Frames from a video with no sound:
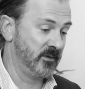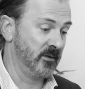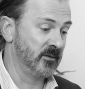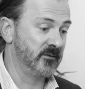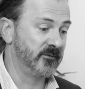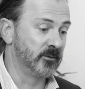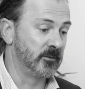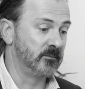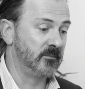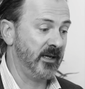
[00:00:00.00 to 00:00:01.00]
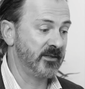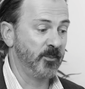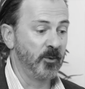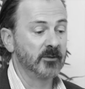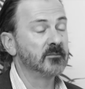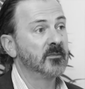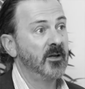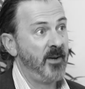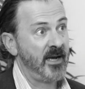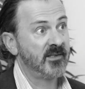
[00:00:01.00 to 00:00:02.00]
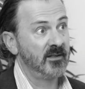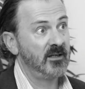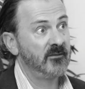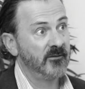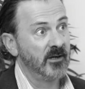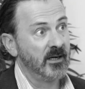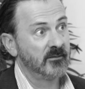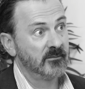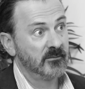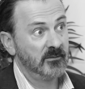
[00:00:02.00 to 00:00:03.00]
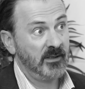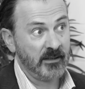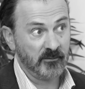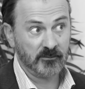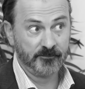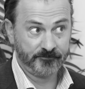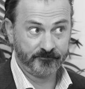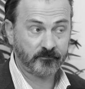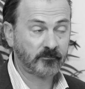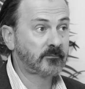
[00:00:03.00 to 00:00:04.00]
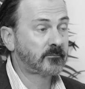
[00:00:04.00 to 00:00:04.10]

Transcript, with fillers: return to full export capacity for mm-hmm. our cattle. Okay.